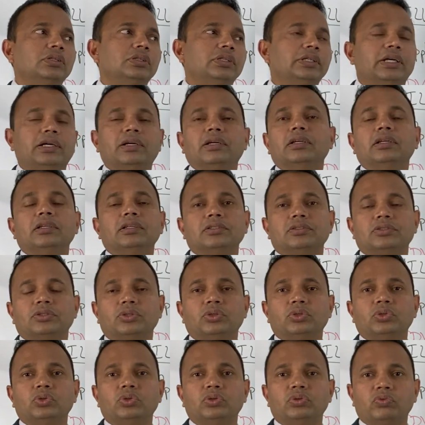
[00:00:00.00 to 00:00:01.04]
Yeah.
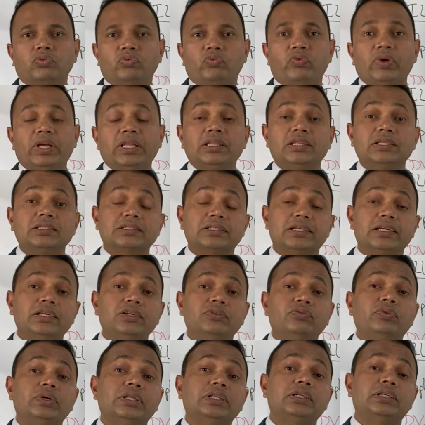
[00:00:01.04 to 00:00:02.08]
So when
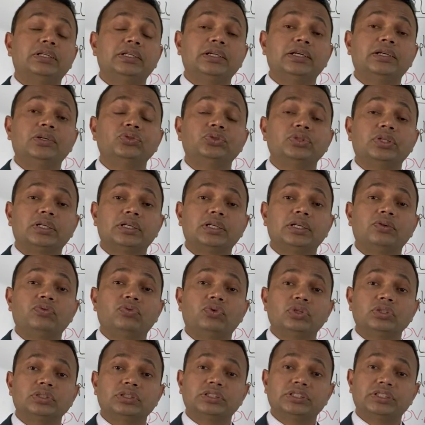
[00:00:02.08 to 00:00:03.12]
the tier 2 general
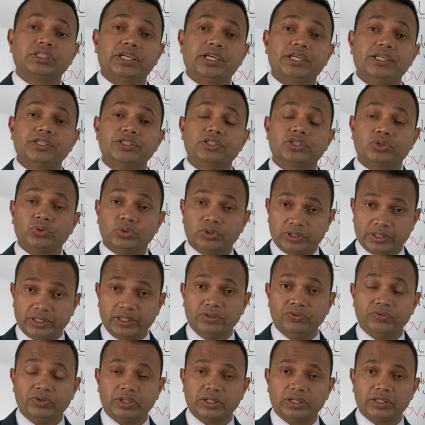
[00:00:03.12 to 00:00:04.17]
was changed to
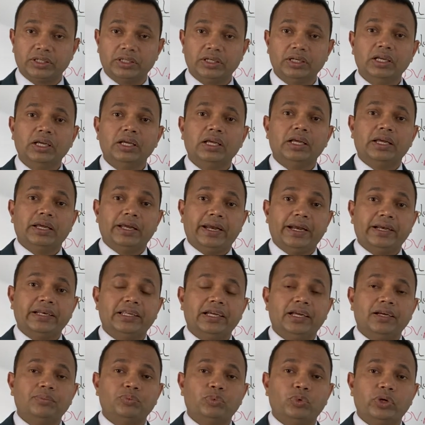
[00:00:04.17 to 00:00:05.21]
skilled worker, at
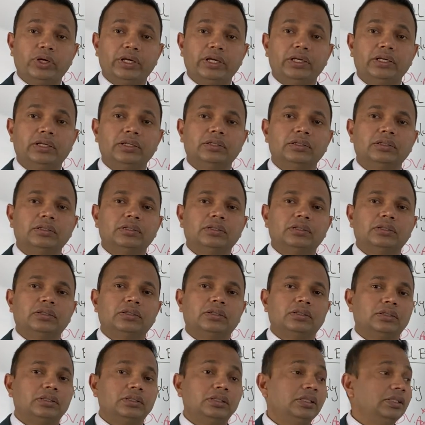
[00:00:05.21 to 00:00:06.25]
that point
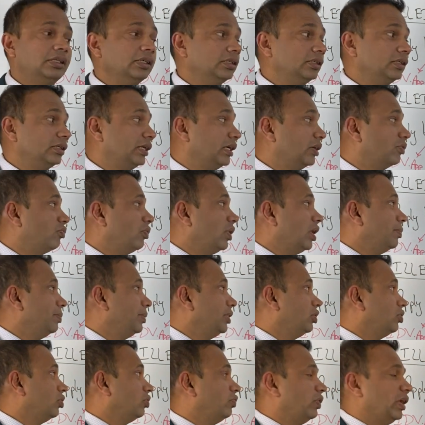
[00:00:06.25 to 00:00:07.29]
the
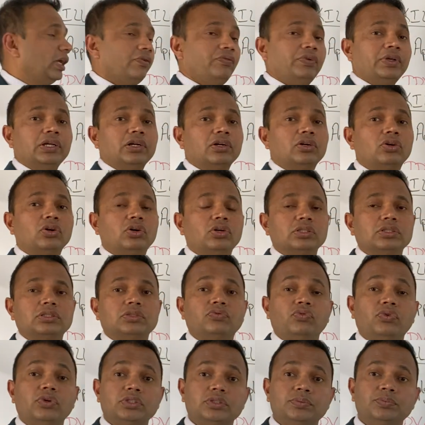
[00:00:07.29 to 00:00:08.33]
requirement of having a
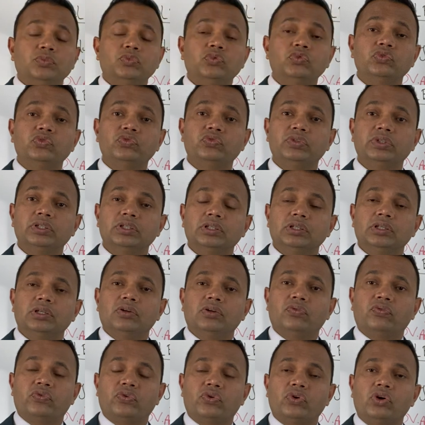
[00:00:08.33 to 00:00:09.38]
CoS was moved
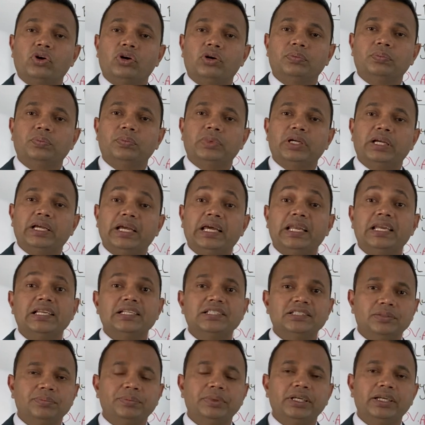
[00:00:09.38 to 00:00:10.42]
from
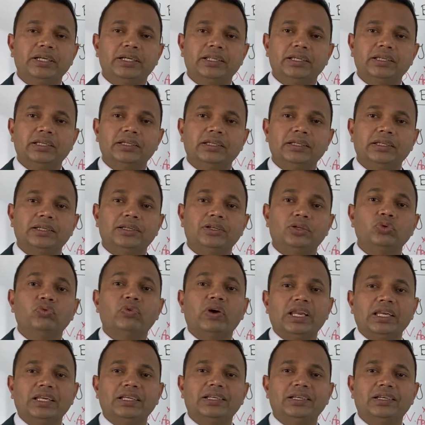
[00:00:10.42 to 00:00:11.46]
eligibility into
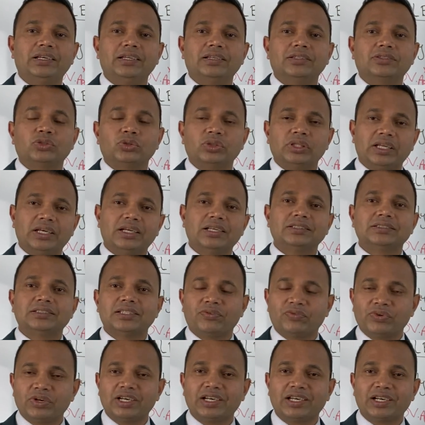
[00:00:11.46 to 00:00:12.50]
validity. So there are
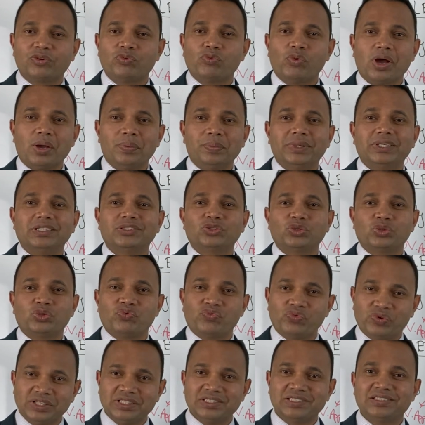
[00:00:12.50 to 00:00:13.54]
several requirements. So the
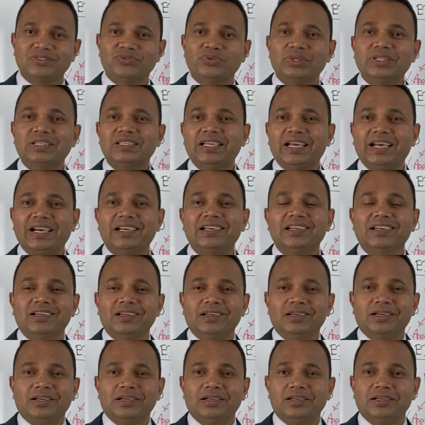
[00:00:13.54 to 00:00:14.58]
first one that
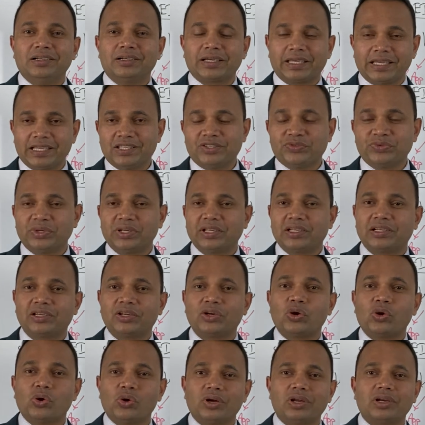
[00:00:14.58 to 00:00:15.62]
a
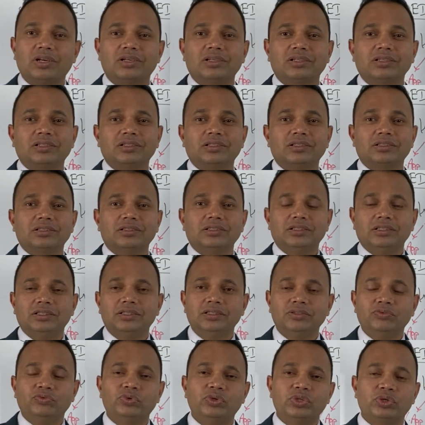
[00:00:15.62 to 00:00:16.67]
caseworker or
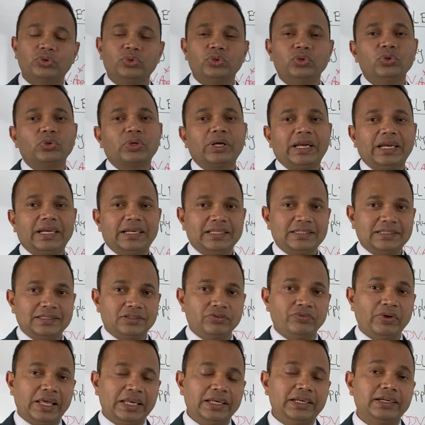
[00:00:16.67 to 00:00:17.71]
would look at is
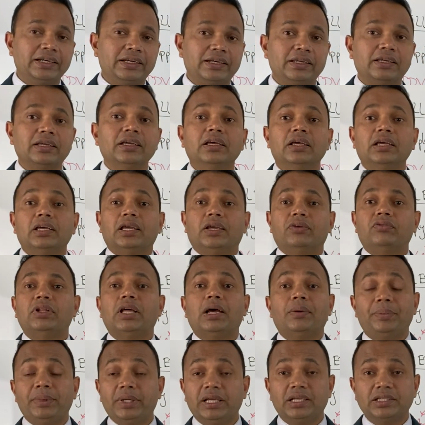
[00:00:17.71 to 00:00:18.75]
validity. If the
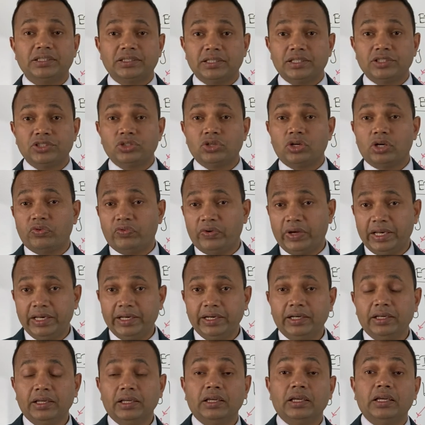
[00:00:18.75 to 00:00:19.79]
application is not
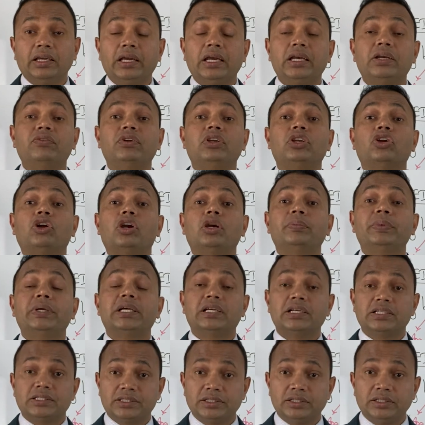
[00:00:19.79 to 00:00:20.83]
valid, it will not be
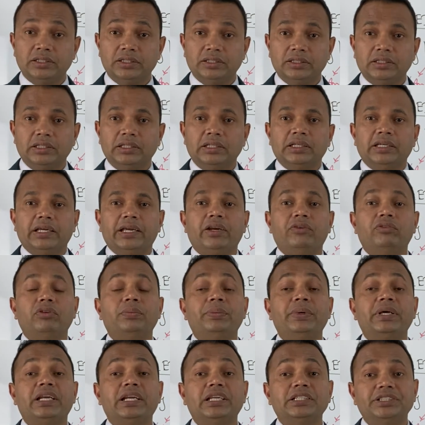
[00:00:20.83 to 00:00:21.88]
considered. It will
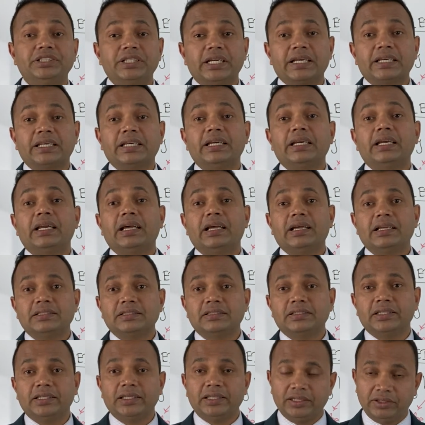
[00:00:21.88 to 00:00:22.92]
be rejected
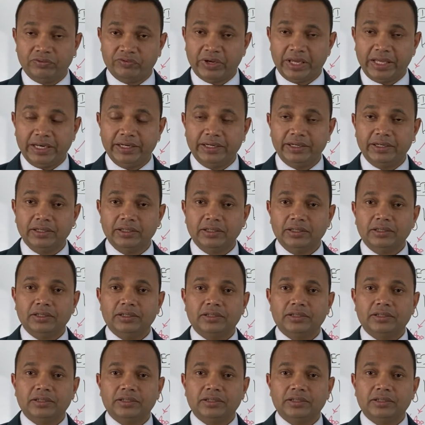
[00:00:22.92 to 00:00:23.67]
as invalid.